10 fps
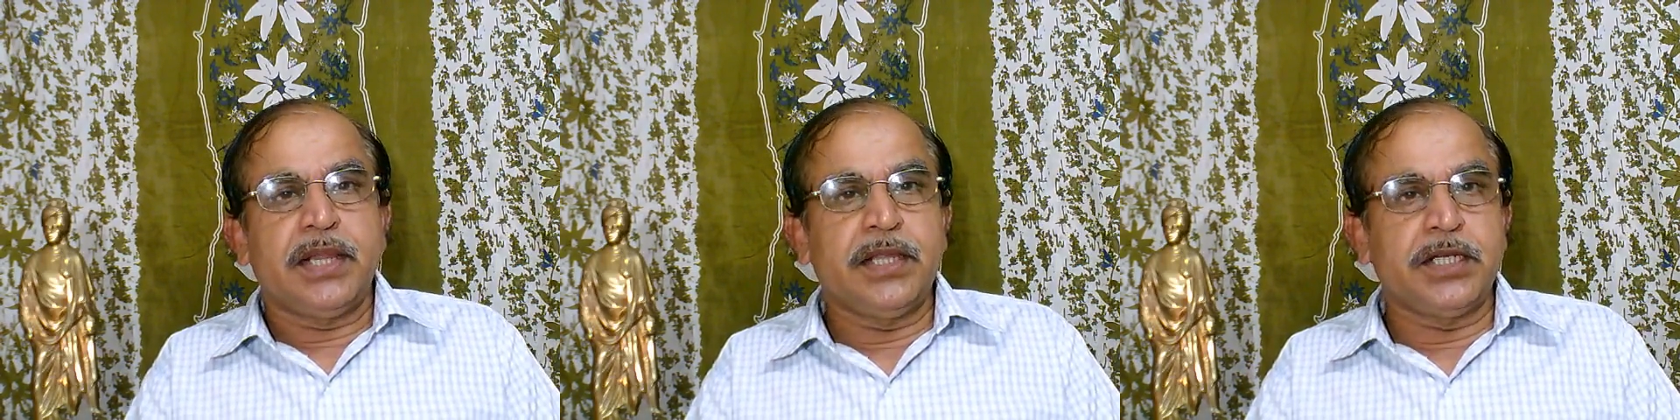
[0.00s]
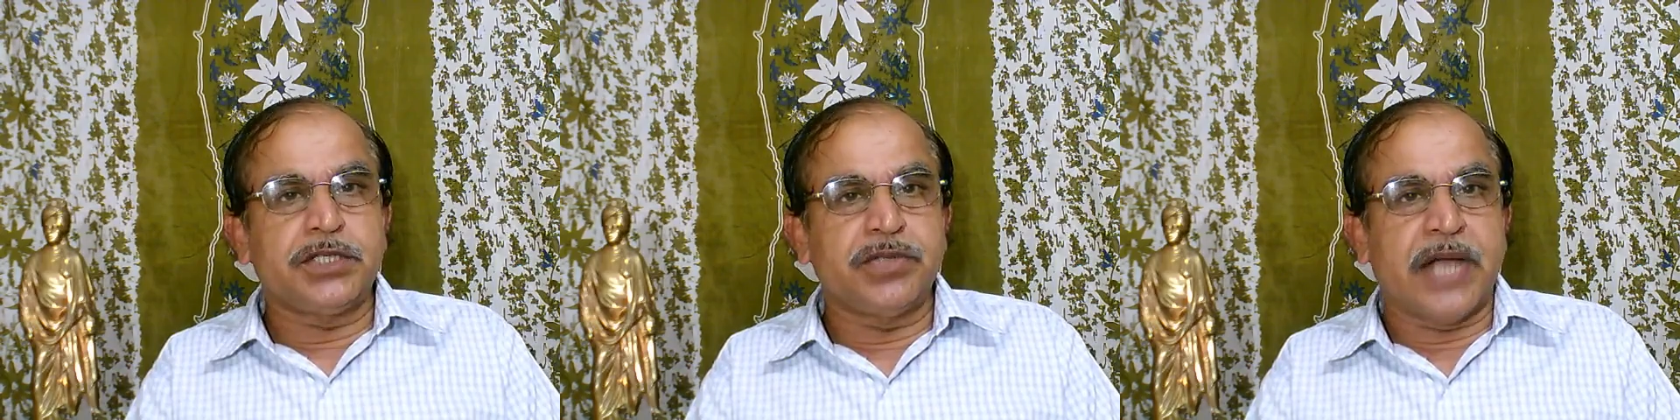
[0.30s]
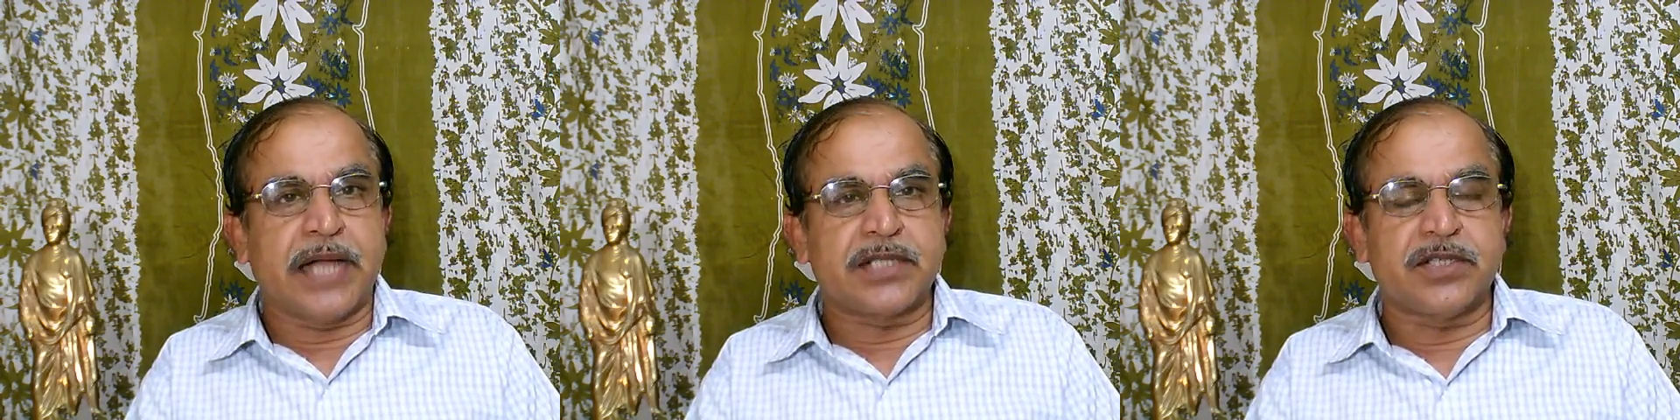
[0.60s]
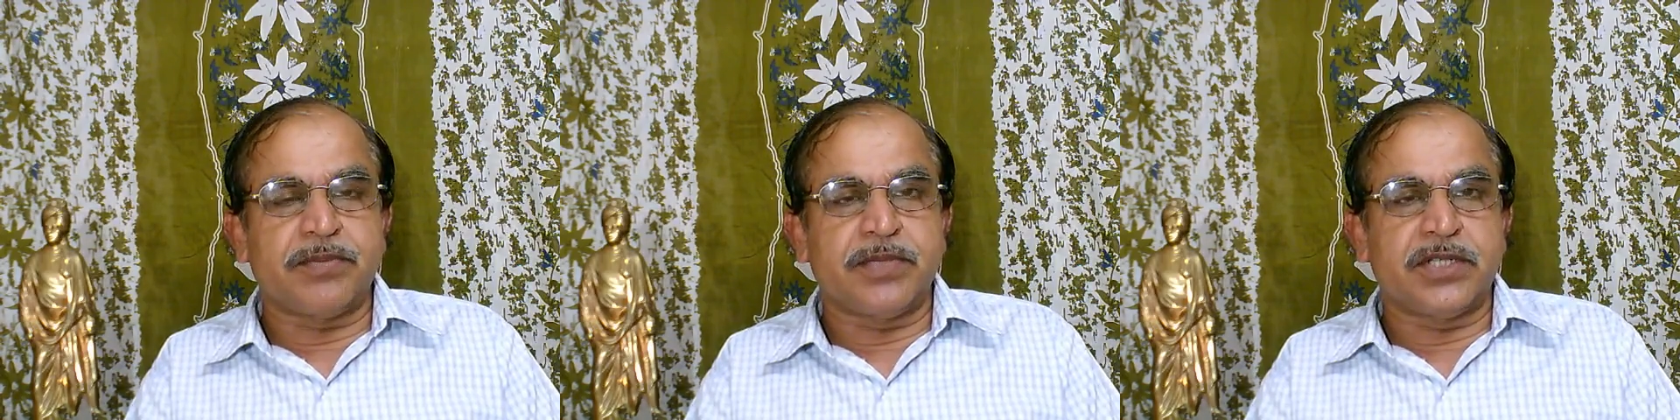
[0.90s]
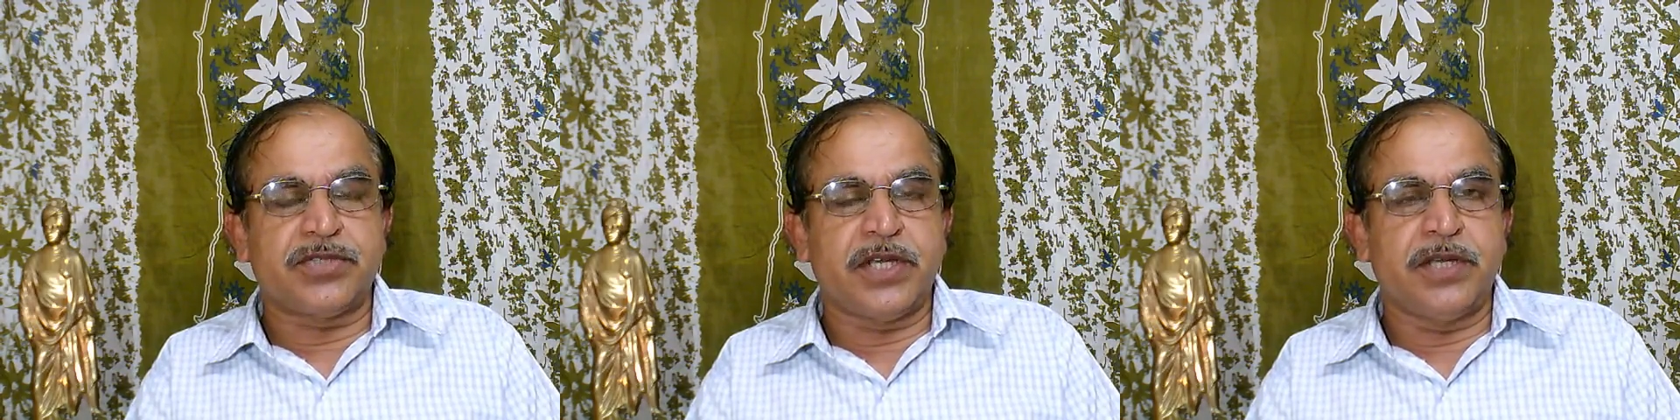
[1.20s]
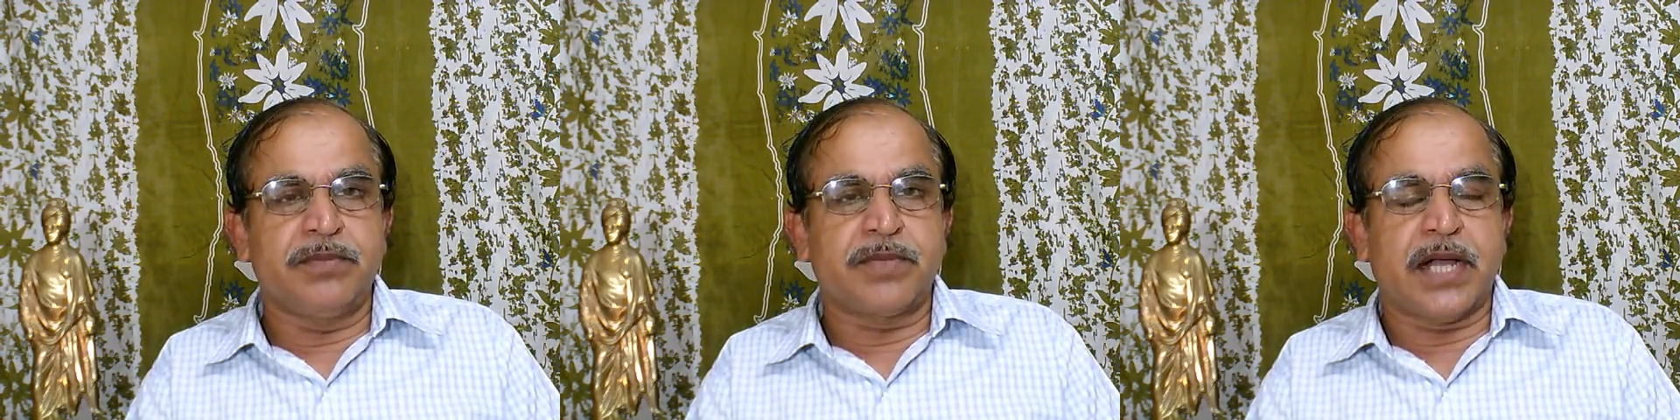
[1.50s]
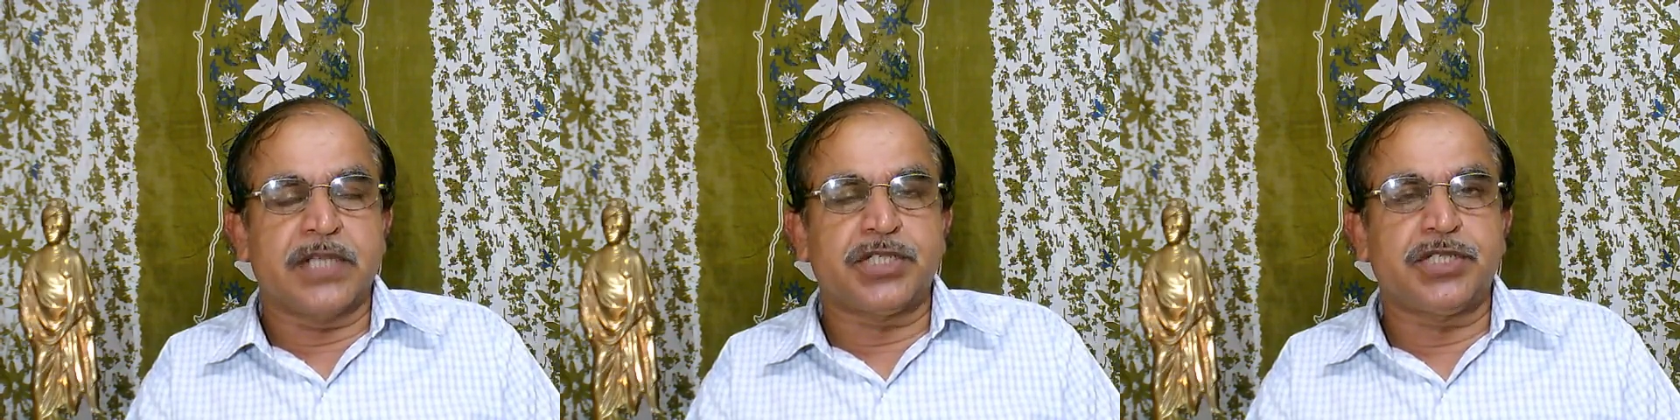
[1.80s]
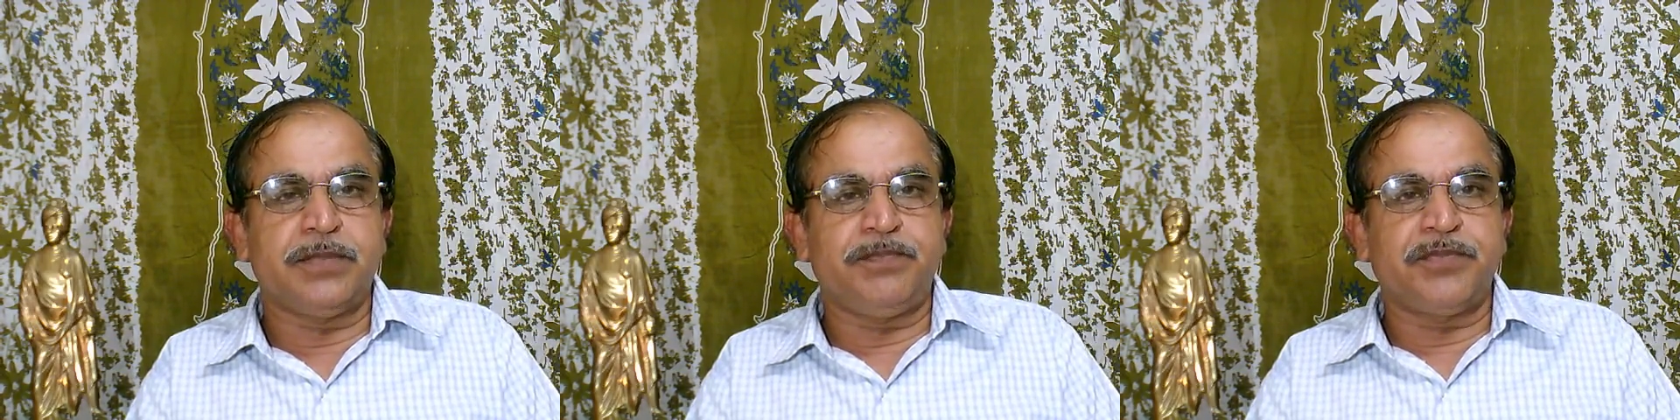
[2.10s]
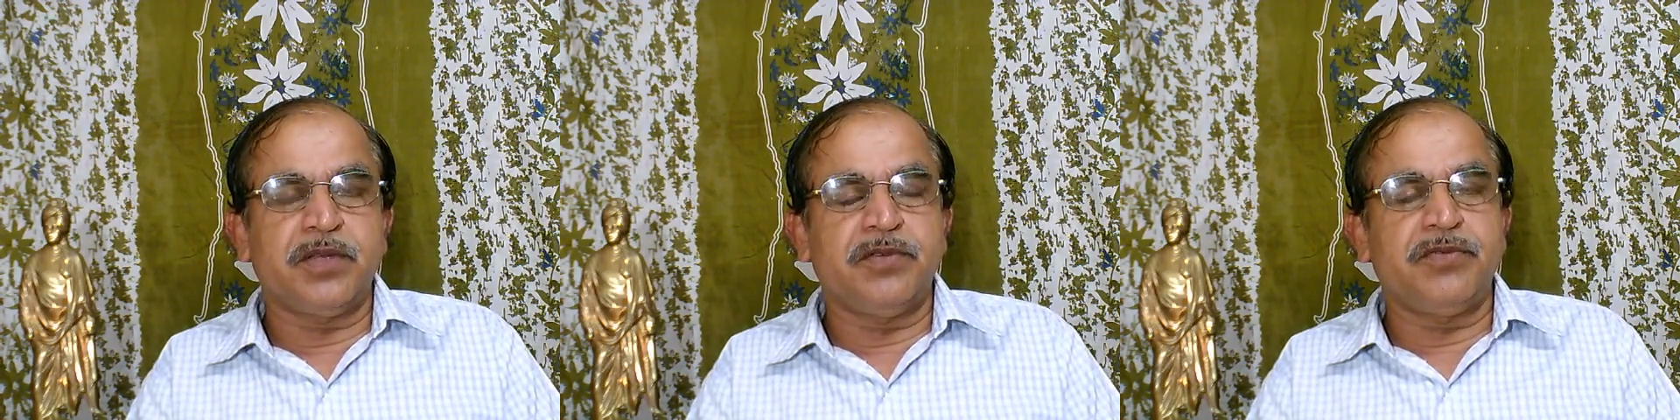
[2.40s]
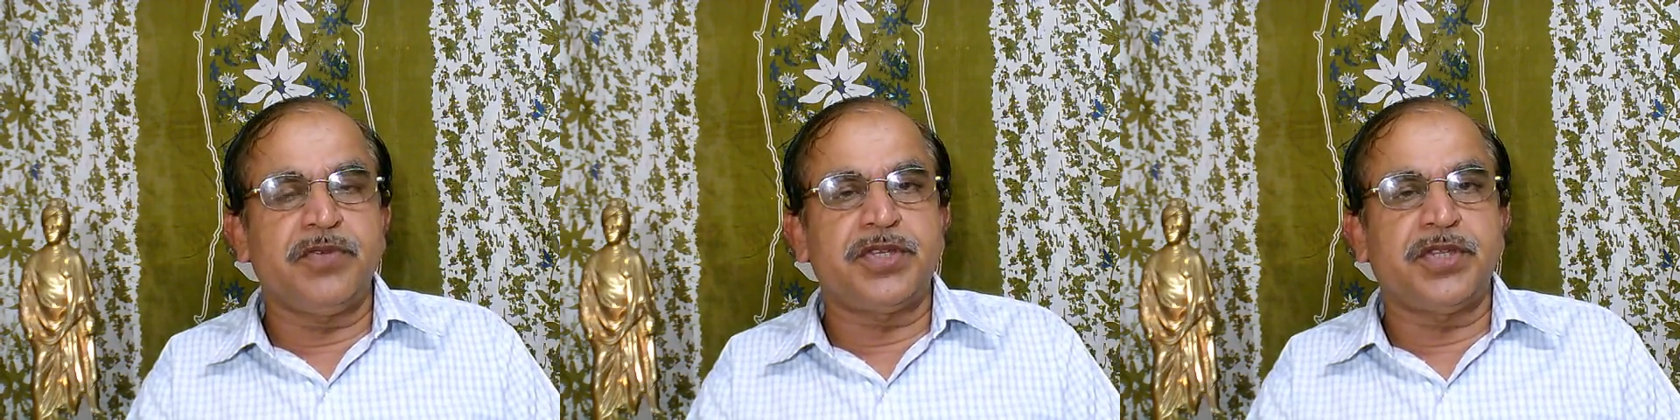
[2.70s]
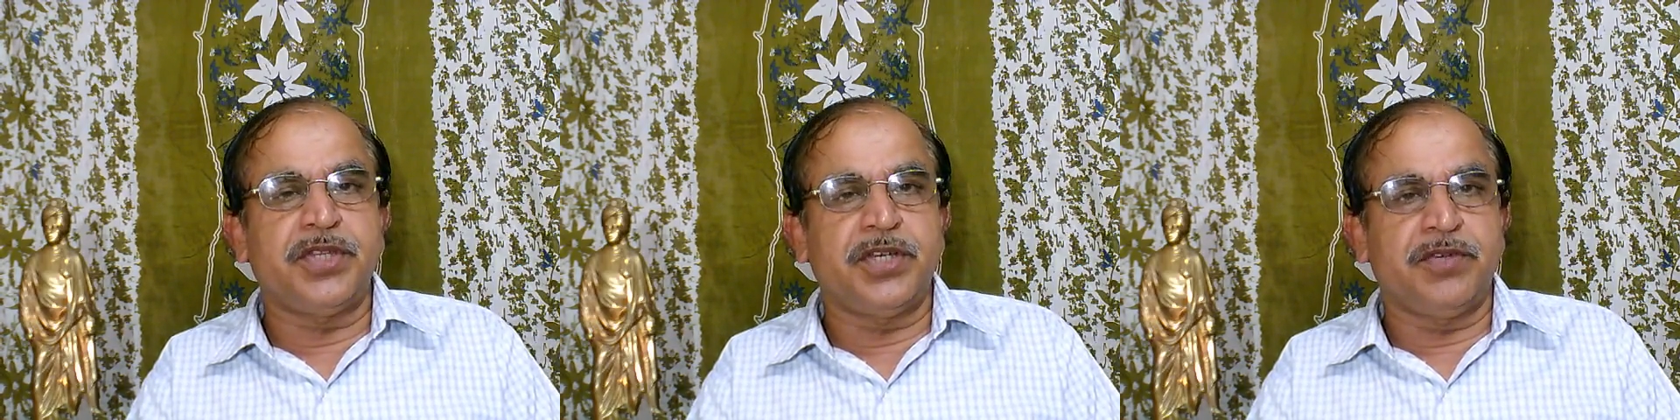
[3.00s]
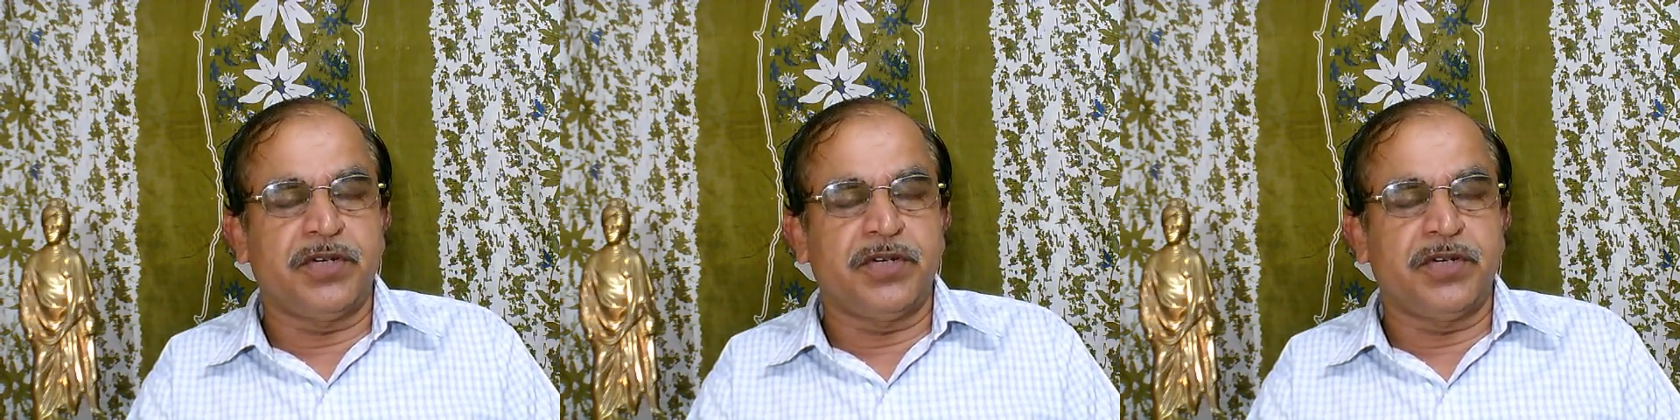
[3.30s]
they should accept the same caste which they